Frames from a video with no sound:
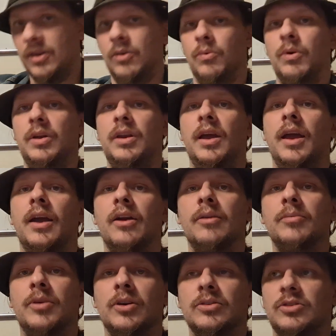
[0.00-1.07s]
wouldn't a
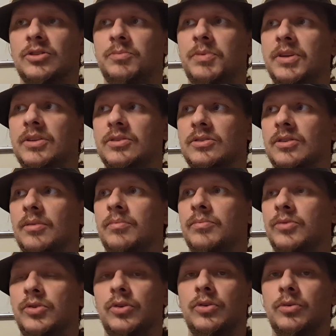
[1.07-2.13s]
harem guard just be
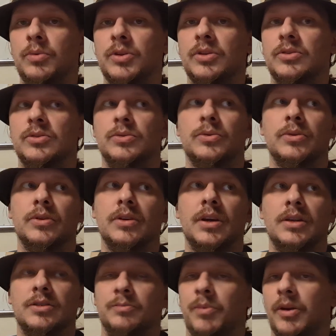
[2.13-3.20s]
some dude with a sword who
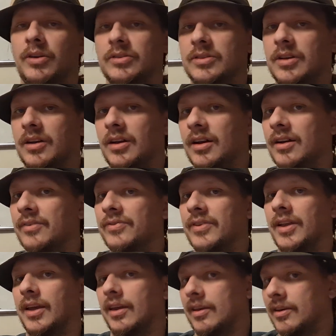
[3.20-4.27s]
got his balls cut off?
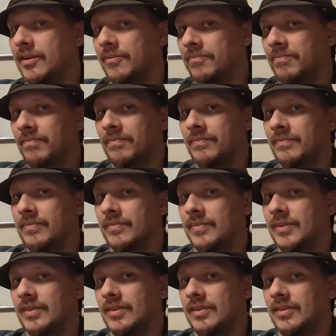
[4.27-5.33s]
Like,
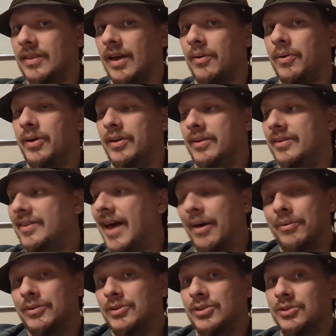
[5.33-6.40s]

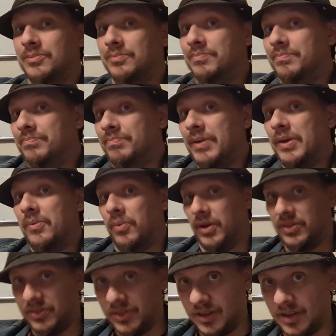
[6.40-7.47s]
that would just be
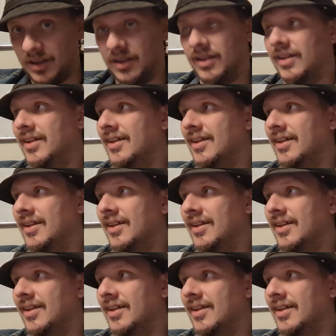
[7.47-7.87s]
what the